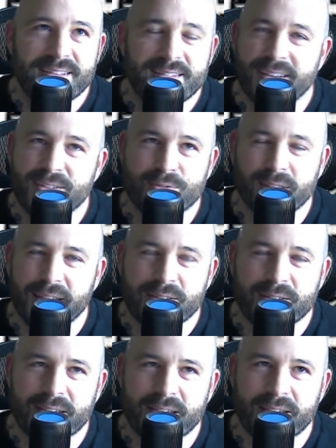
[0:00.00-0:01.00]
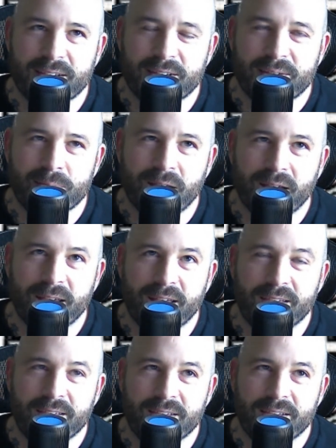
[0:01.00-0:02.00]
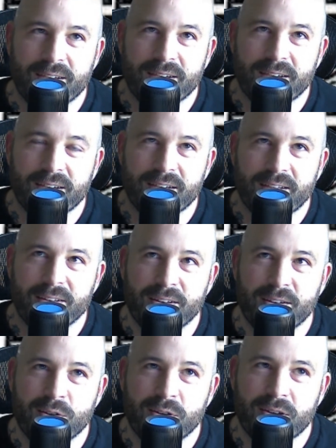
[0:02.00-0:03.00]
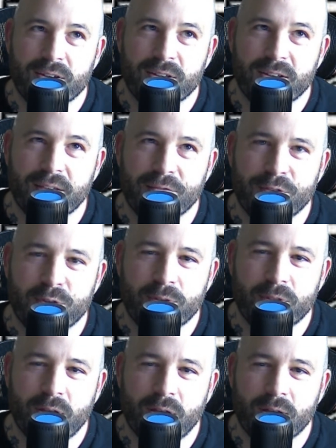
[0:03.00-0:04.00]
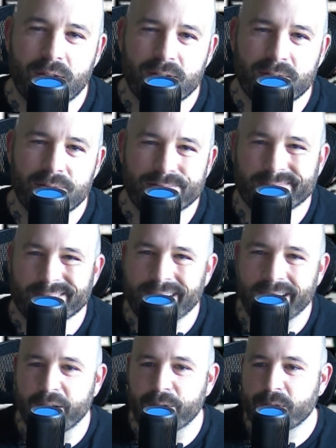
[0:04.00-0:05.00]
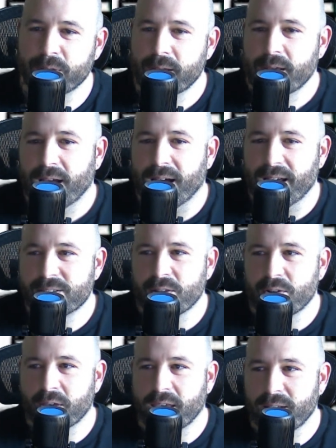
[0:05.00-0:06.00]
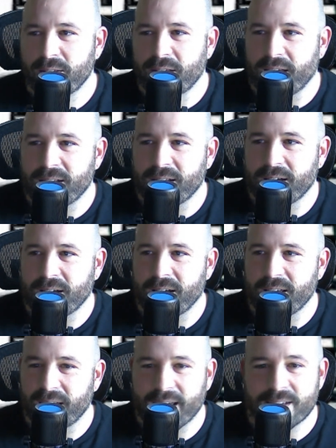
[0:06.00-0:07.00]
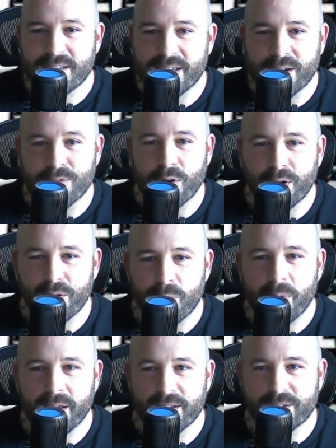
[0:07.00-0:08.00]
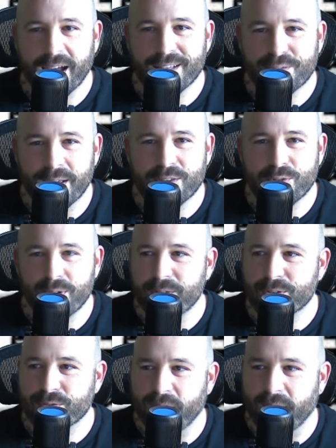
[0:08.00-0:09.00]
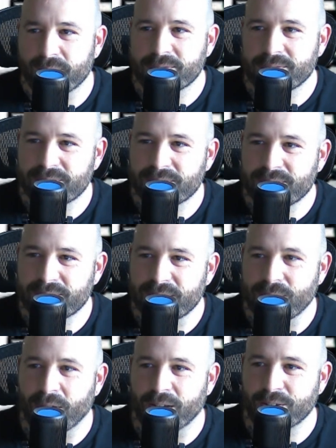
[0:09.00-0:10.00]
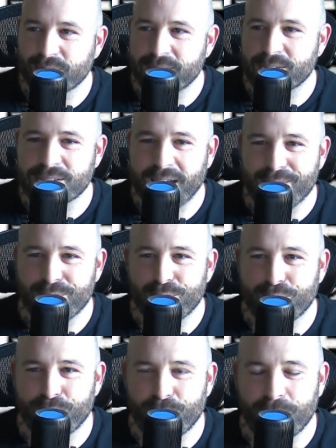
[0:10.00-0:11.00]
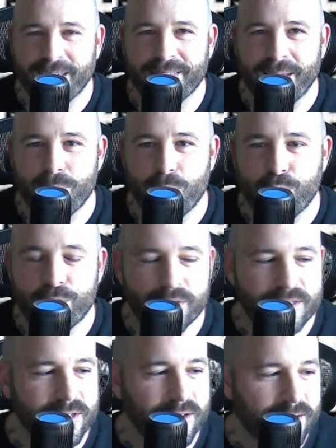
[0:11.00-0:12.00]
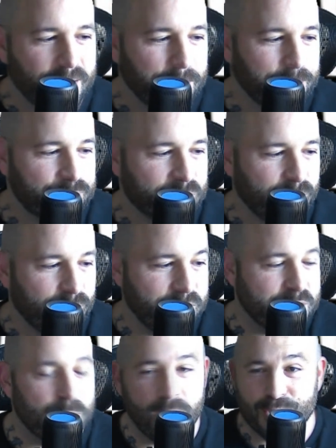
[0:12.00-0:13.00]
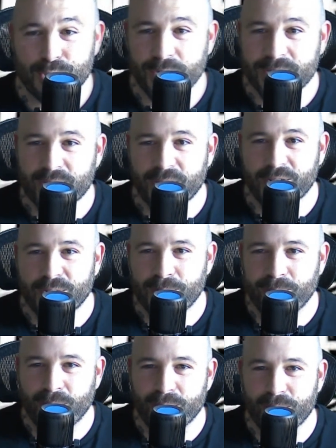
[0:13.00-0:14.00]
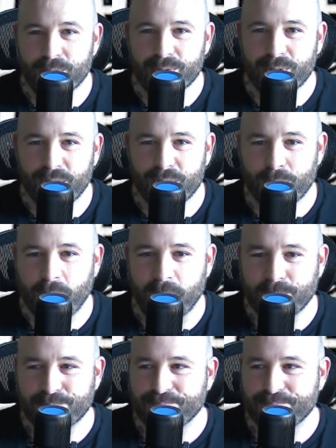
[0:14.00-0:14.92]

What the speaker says: he's related. He's like my nephew-in-law. I don't know. He's a little kid, and I guess he converted from being a Giants fan to an Eagles fan. Congratulations, Ivan, for making that move. It's a very smart choice on your part.